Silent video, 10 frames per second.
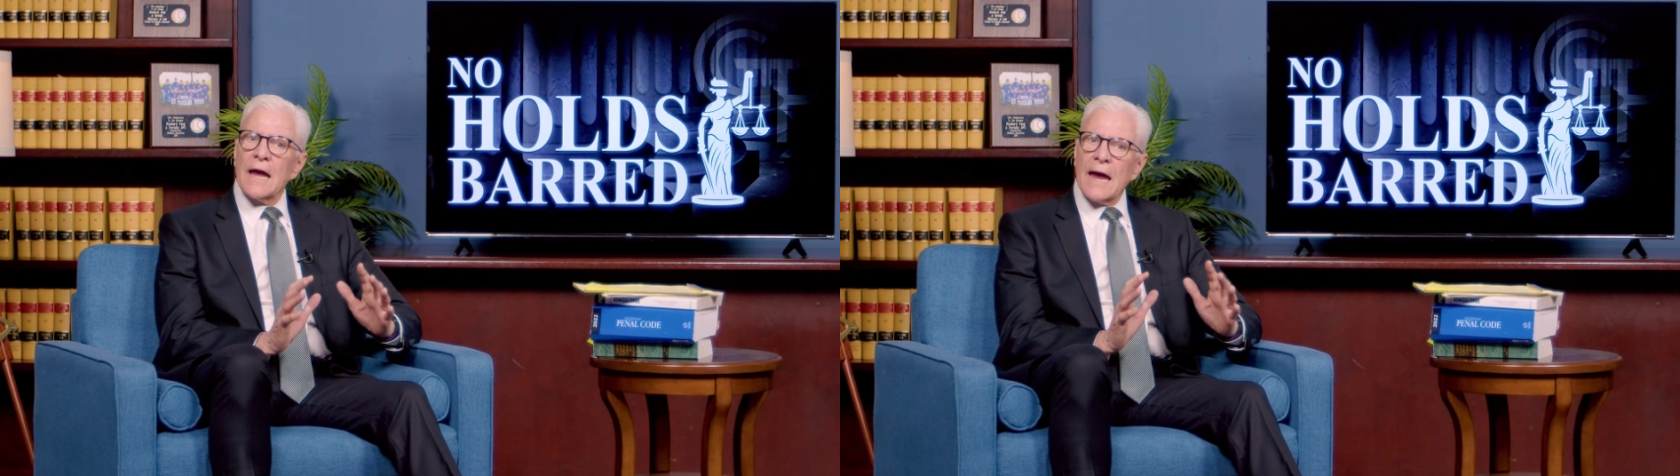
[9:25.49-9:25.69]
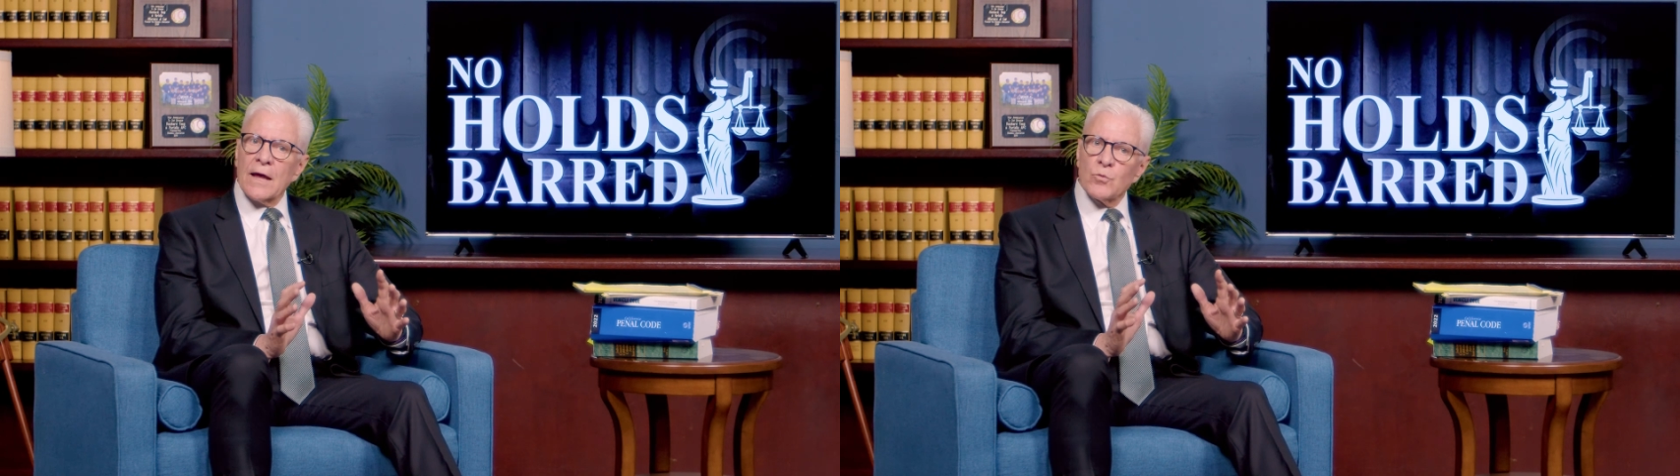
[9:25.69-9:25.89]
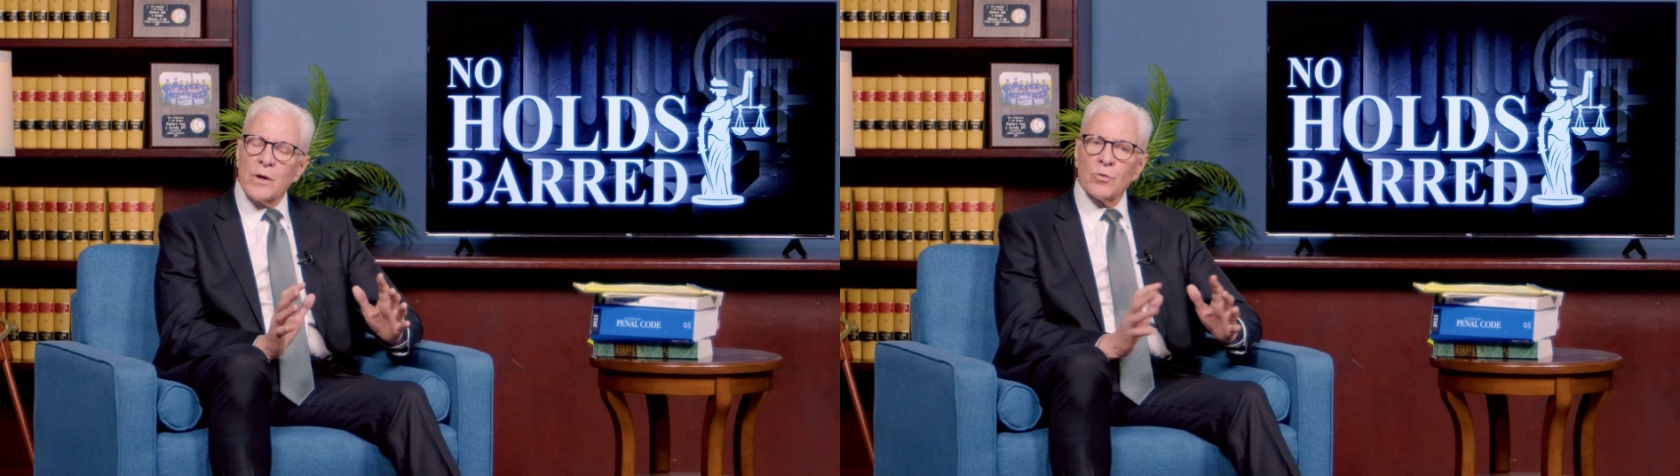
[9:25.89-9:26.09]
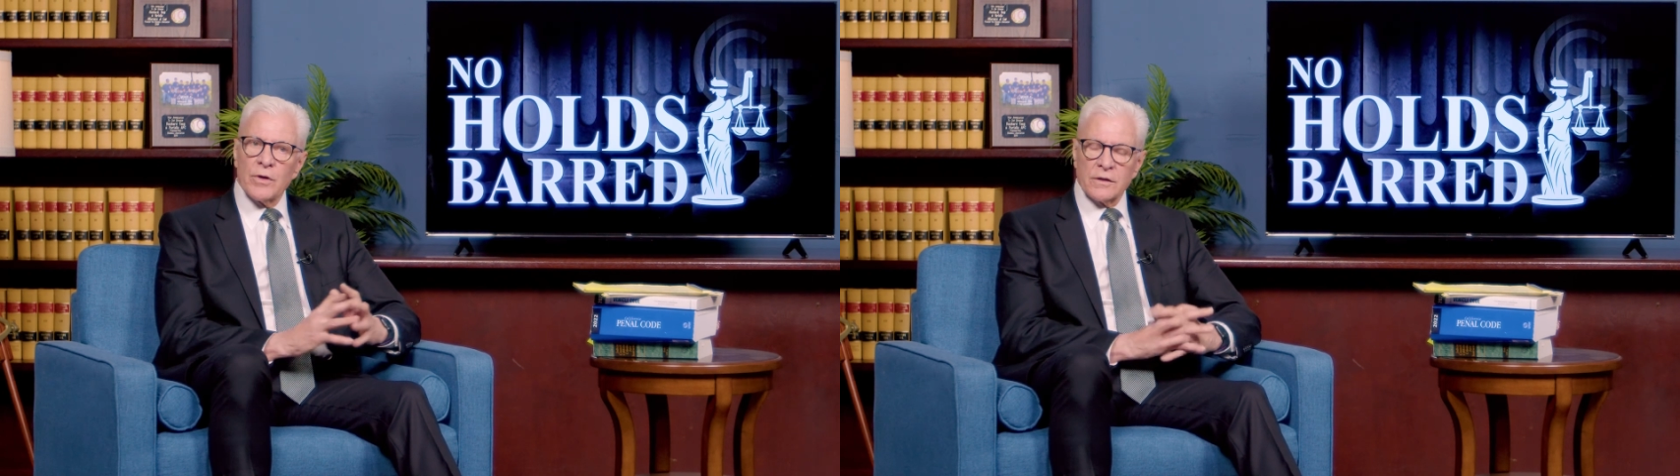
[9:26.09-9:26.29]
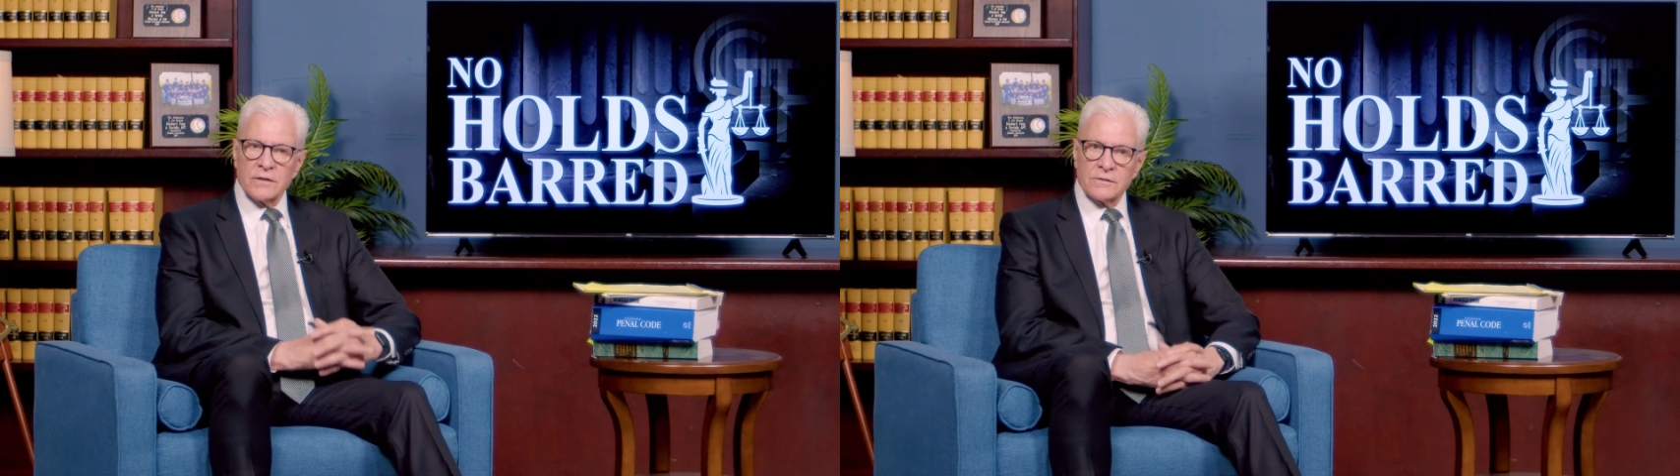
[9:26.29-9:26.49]
and will
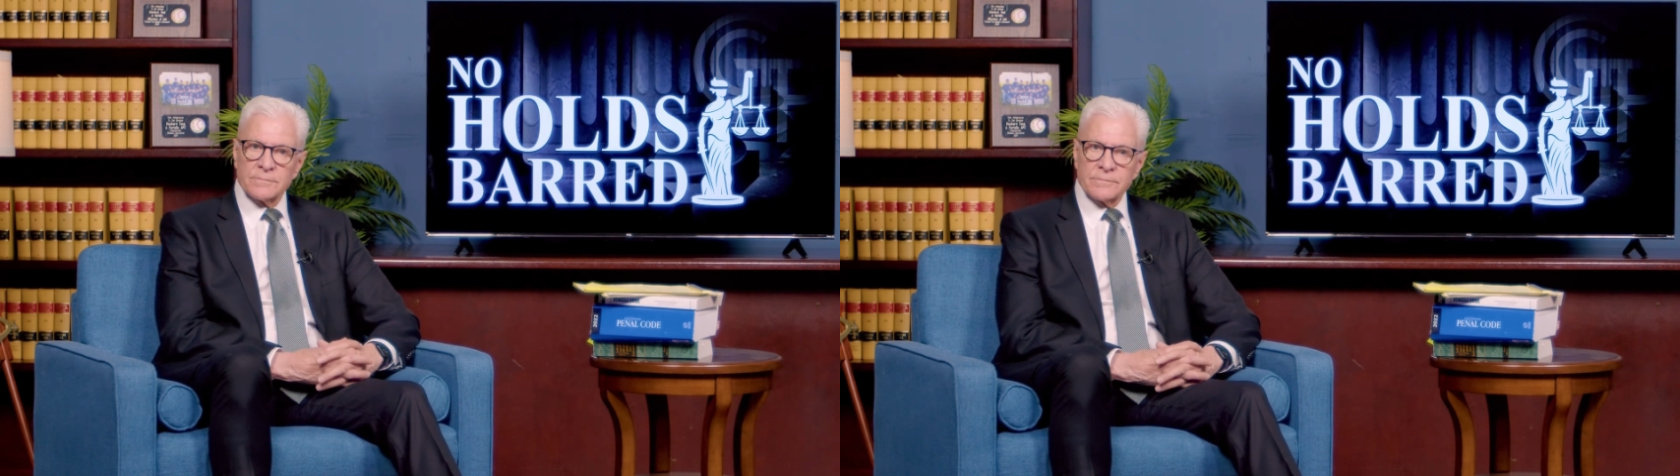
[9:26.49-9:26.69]
work.